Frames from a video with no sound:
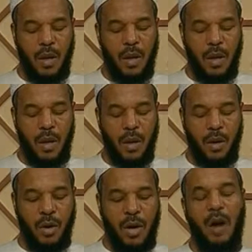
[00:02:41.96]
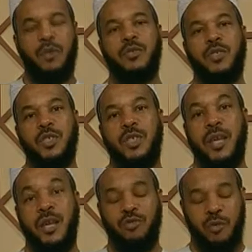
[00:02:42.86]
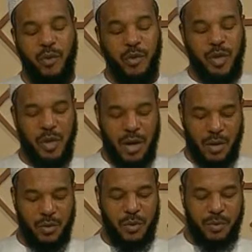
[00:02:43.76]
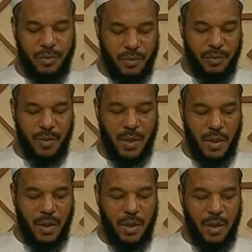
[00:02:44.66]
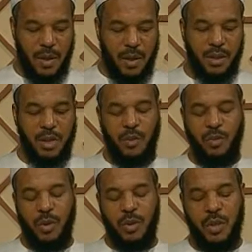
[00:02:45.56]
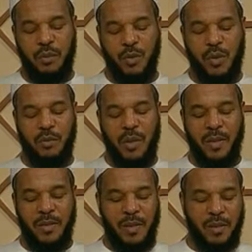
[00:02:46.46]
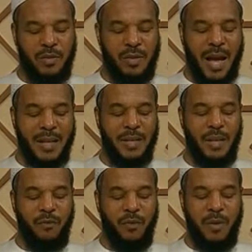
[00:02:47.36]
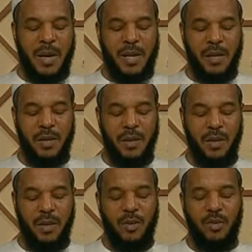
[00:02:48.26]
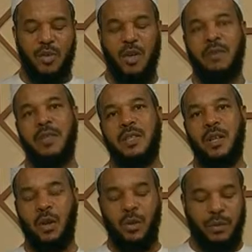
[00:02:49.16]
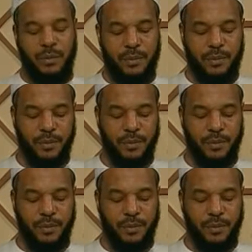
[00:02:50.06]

her house, she's in danger of losing her house. And she's approaching Muslim brothers and sisters asking for money to service the loan.